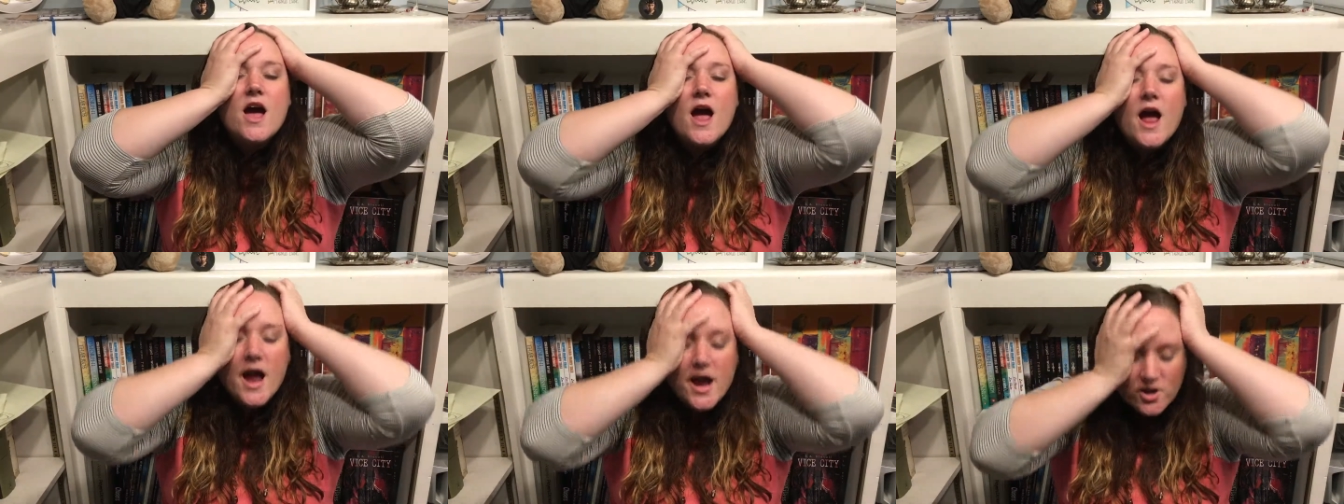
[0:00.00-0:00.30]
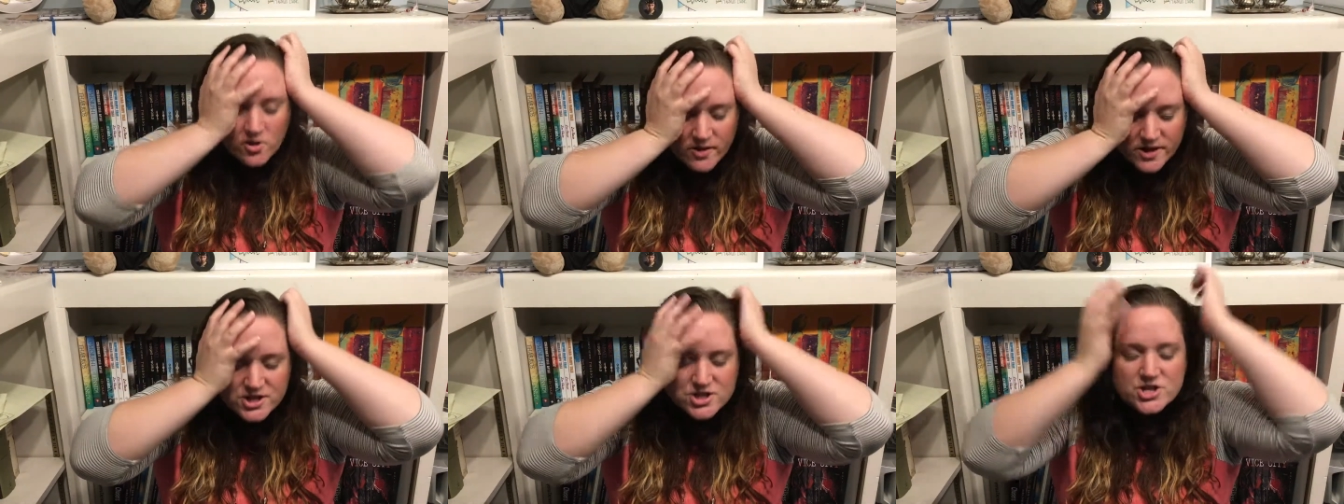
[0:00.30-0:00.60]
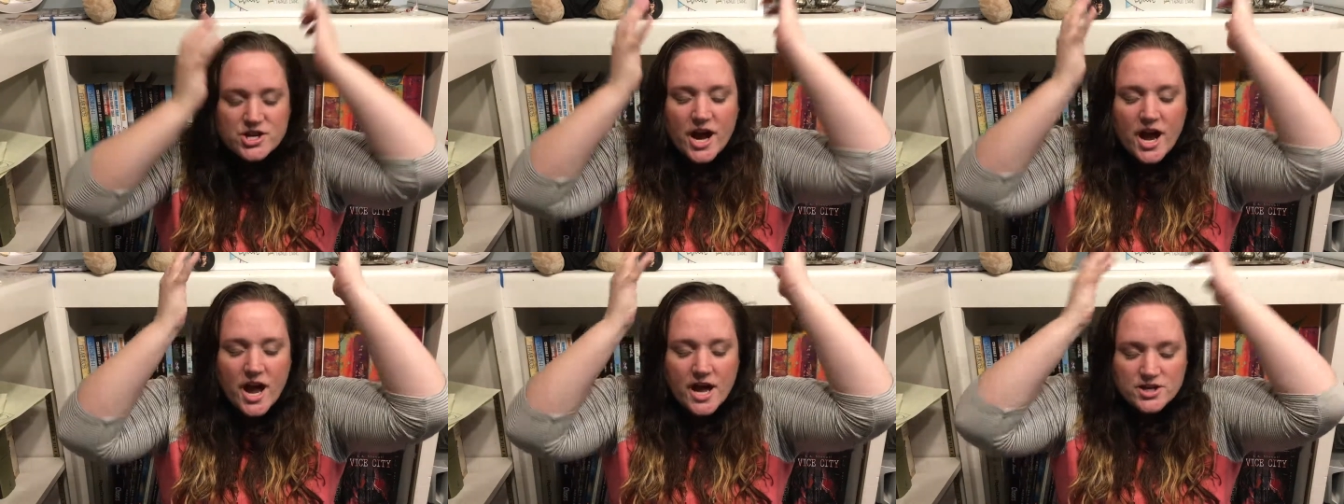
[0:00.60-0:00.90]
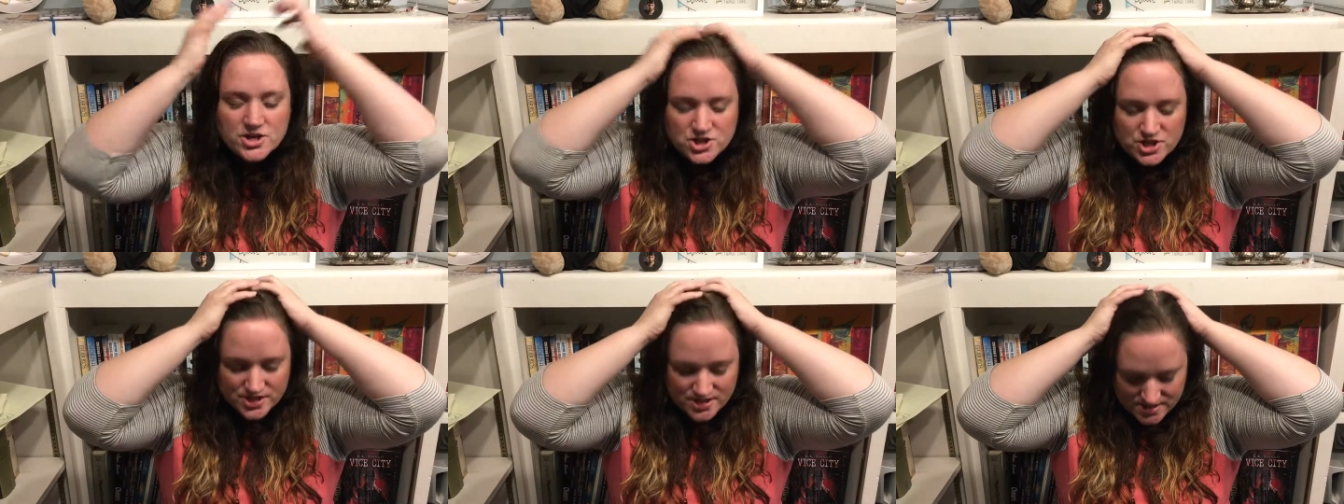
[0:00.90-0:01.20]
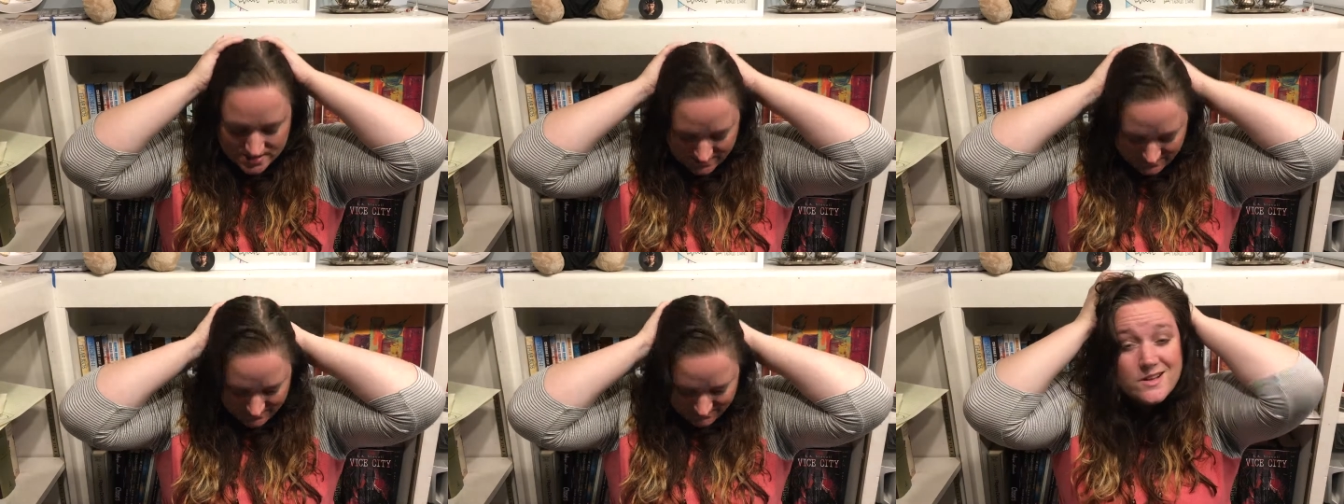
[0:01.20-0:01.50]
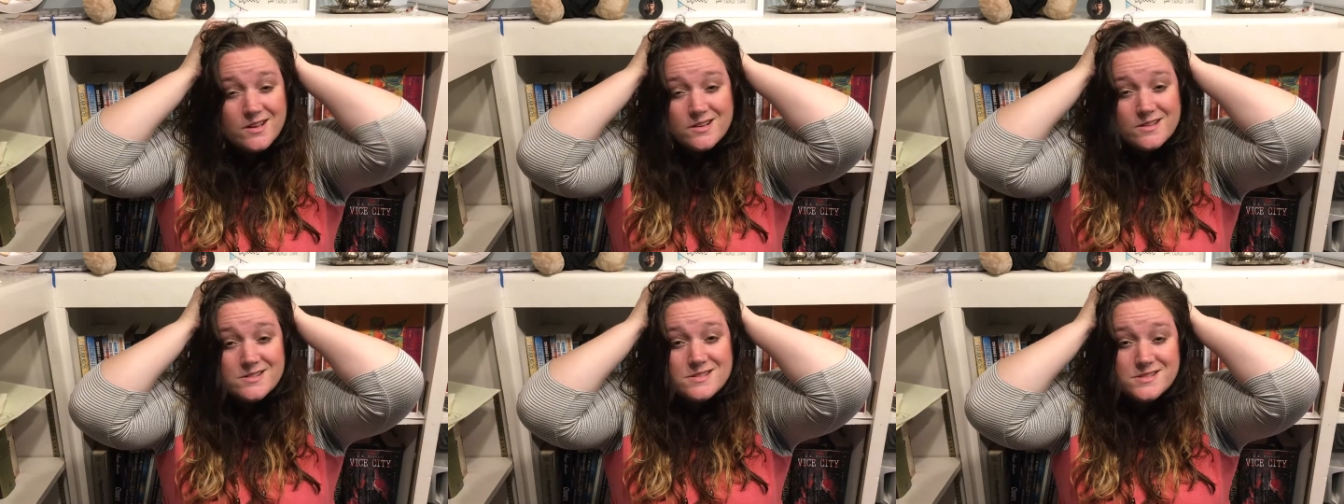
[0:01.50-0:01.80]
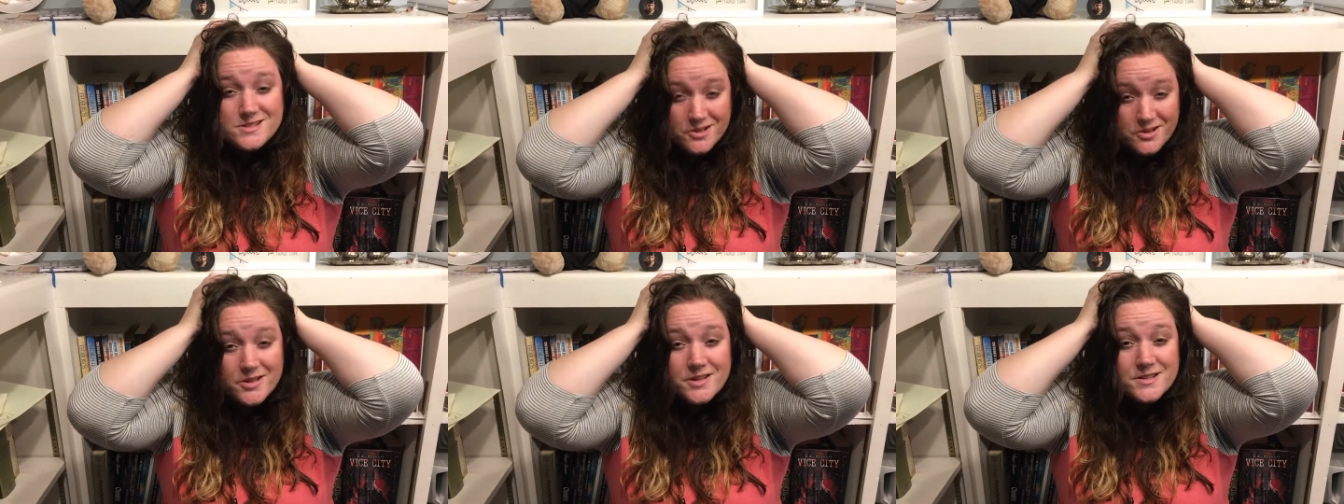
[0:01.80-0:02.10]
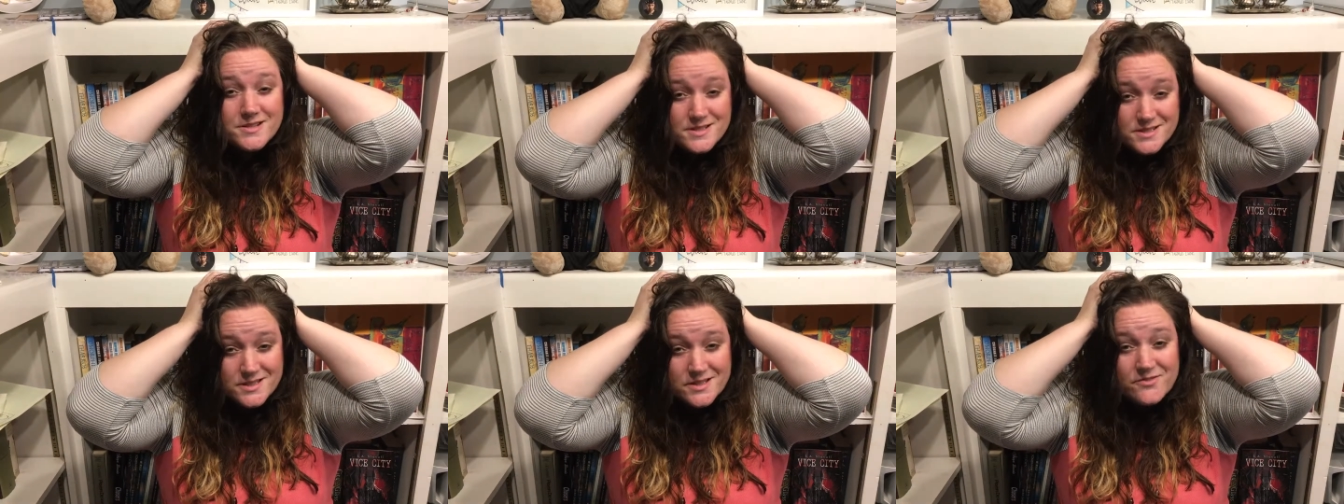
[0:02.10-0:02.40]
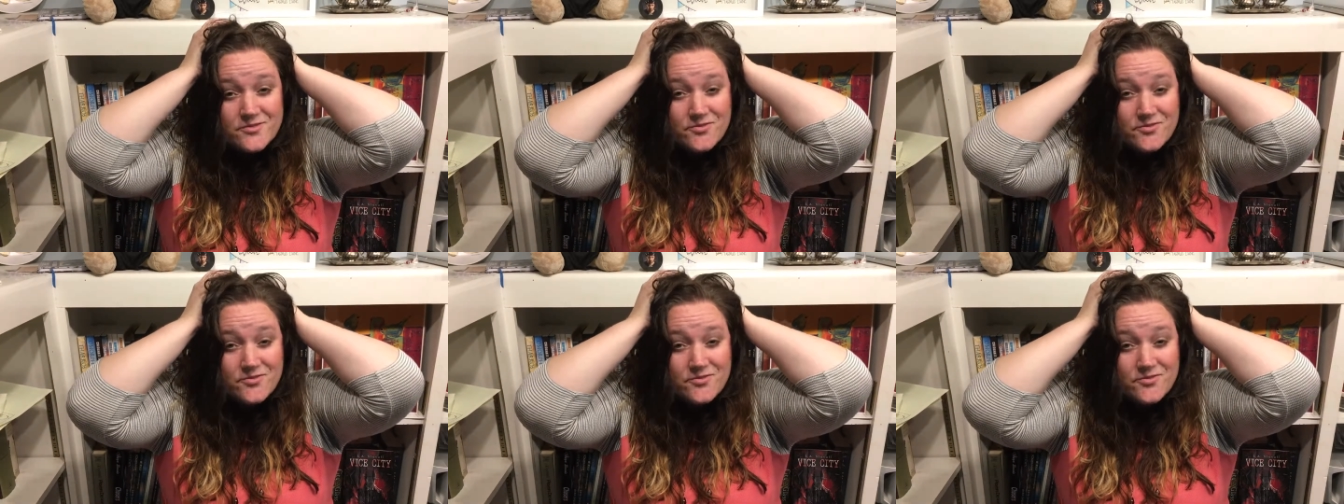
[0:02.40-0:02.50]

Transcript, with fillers: anguish and just seriously